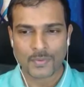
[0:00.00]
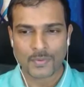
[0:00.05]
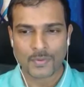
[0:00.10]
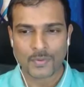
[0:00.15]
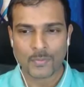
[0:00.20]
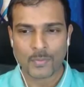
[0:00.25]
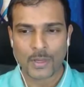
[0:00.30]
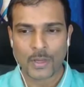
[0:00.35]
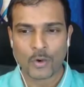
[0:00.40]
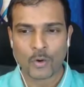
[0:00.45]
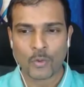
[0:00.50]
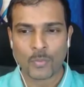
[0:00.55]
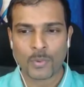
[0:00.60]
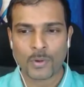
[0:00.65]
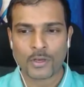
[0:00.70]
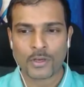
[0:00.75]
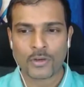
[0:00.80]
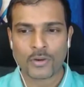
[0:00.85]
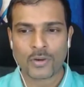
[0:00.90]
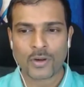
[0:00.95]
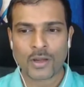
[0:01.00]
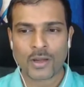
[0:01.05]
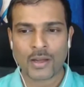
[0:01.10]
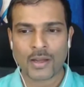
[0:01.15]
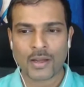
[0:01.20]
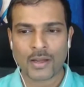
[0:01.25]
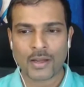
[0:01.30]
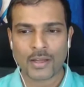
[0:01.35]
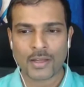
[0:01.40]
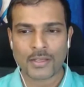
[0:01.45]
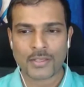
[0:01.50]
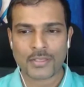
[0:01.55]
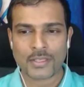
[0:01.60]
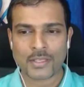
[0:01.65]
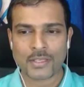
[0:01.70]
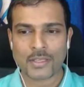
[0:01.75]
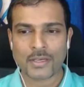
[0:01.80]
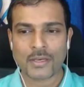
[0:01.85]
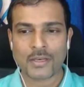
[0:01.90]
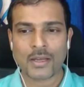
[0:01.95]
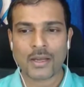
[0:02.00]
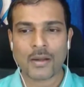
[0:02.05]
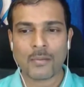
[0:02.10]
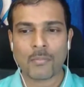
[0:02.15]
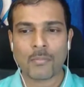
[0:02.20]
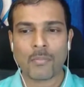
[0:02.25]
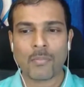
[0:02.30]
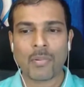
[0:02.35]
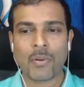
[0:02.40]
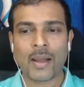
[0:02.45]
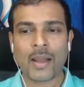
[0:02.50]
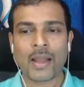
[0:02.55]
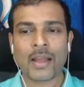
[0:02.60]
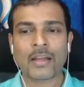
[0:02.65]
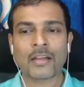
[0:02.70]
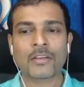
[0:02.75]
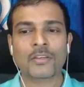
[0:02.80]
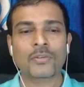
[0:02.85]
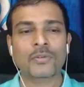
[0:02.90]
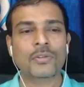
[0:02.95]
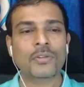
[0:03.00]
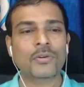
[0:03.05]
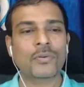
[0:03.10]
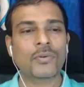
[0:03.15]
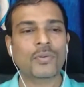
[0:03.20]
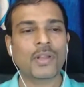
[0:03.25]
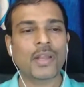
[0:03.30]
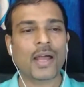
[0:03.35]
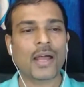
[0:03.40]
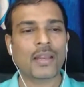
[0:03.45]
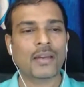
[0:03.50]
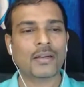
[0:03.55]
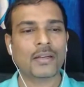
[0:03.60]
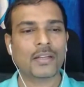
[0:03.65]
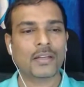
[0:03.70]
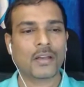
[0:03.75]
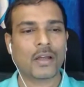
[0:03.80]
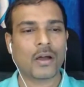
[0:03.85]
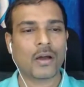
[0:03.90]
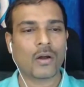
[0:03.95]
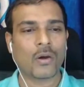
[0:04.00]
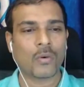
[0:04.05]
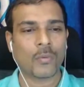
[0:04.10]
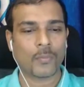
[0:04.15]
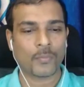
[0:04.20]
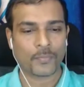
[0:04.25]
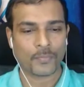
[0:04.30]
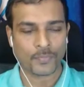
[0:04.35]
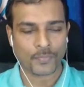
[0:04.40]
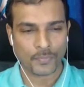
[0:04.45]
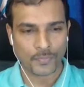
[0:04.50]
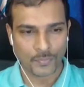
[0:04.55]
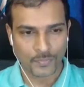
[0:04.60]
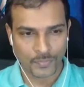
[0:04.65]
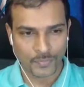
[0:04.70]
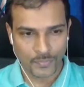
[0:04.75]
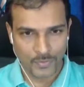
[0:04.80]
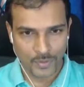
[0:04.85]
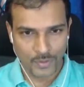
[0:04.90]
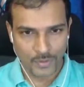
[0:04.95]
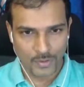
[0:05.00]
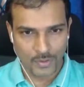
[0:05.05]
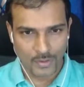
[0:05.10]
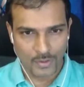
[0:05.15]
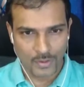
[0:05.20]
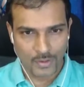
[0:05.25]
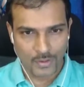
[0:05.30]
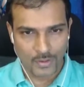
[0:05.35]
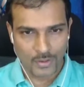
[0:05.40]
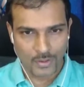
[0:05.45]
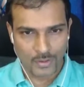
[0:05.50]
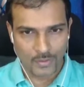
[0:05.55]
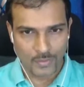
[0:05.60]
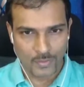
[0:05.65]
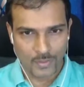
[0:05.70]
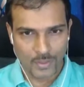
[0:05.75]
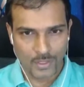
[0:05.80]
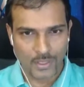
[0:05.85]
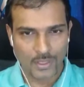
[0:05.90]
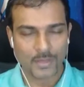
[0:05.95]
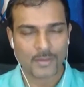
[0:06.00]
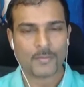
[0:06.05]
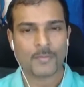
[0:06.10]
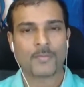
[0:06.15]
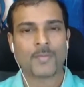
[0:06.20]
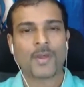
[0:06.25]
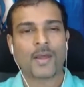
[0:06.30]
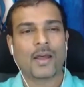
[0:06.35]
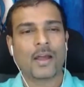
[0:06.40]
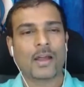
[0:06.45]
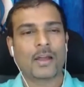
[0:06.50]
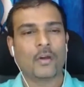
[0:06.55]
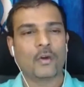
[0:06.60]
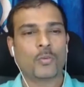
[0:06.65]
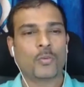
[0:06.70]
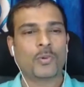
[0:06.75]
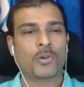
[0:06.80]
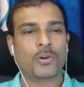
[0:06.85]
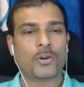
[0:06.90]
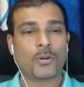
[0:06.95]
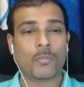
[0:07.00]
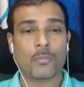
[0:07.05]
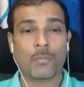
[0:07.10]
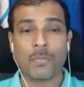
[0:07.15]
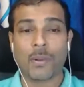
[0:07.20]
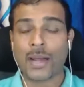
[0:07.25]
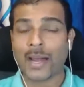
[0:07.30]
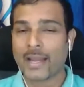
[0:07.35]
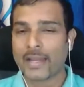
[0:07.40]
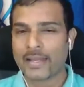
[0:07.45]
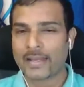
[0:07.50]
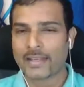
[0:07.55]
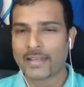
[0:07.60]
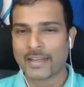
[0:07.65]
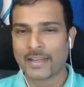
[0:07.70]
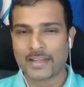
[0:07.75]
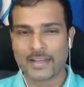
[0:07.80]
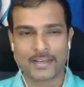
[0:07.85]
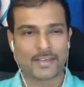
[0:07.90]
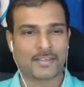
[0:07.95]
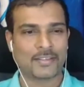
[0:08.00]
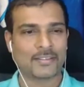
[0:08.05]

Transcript: You may open your eyes and then come back to the reality now. Okay, I hope you're back again.